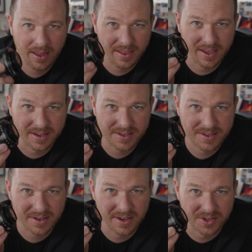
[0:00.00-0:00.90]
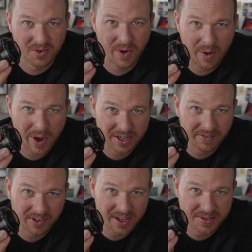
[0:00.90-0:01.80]
This is a
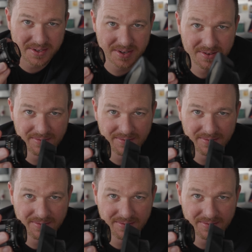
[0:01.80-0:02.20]
radioactive lens.